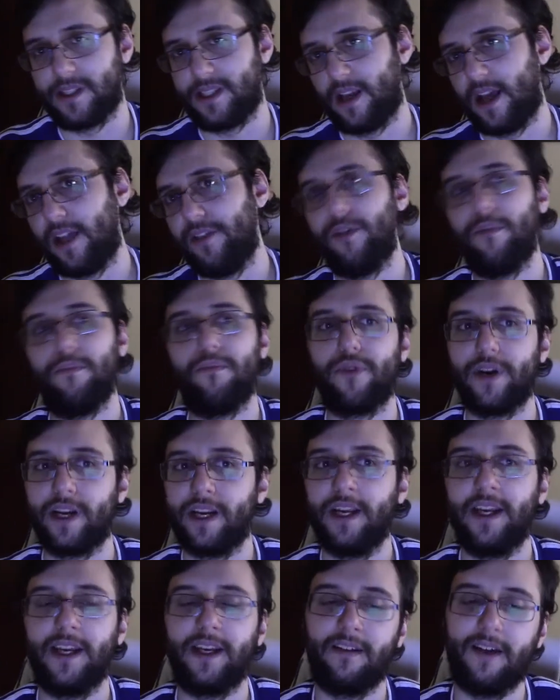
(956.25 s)
Yeah, they're
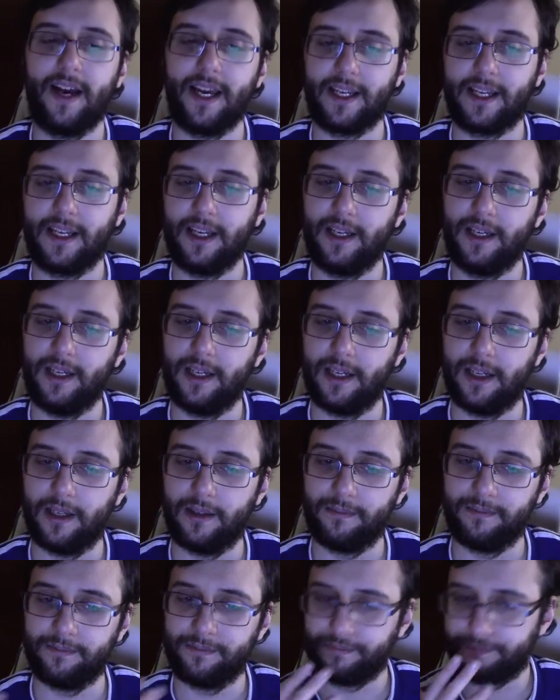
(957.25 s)
bringing like
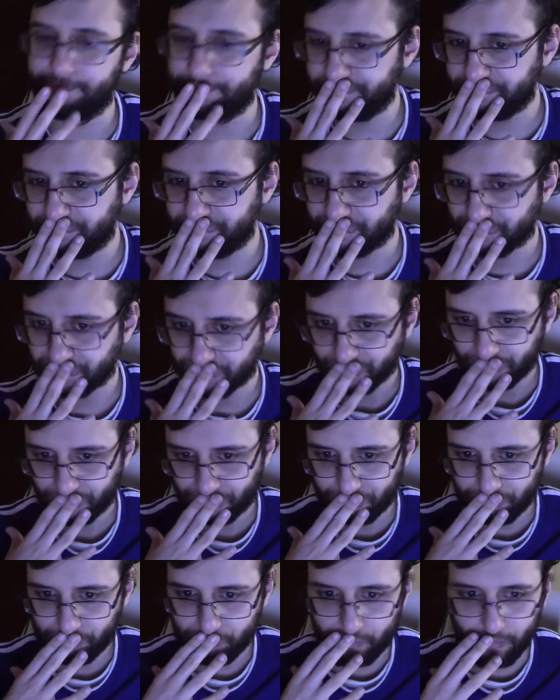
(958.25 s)

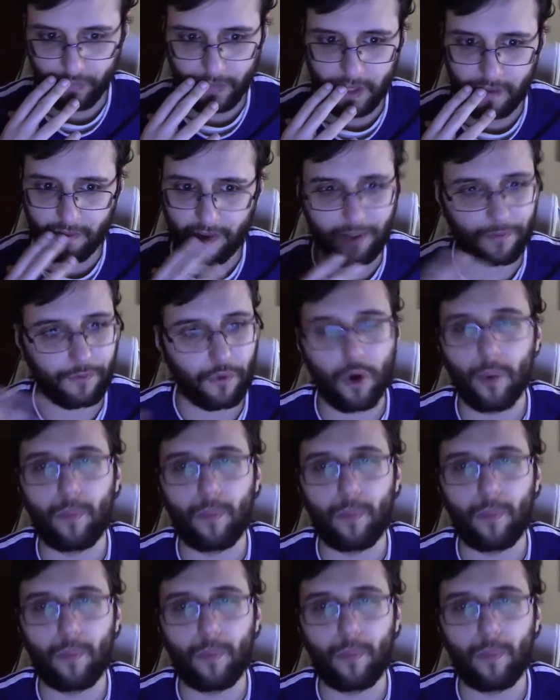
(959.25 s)
for a